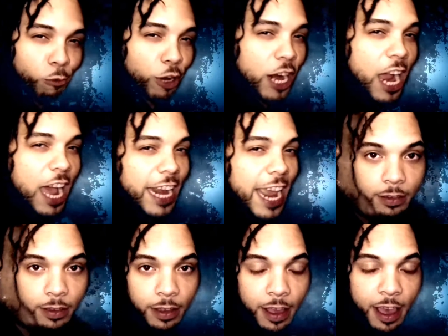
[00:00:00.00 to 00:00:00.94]
Where God
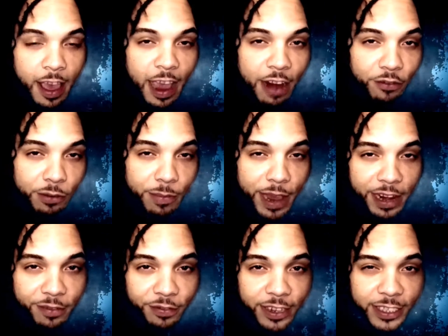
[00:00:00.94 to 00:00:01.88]
at? Every
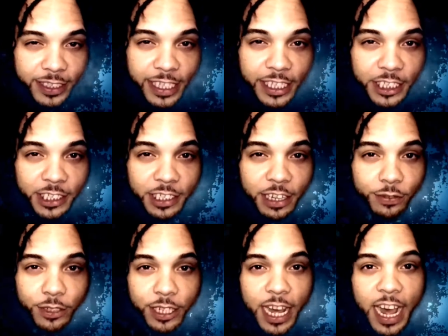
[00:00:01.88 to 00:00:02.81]
manifestation
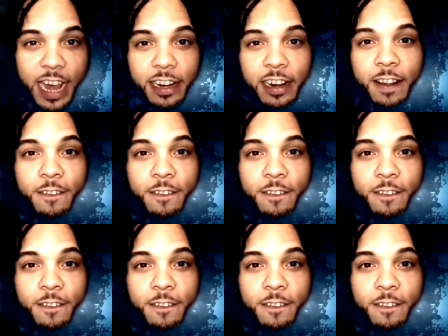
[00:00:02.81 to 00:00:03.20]
of a dot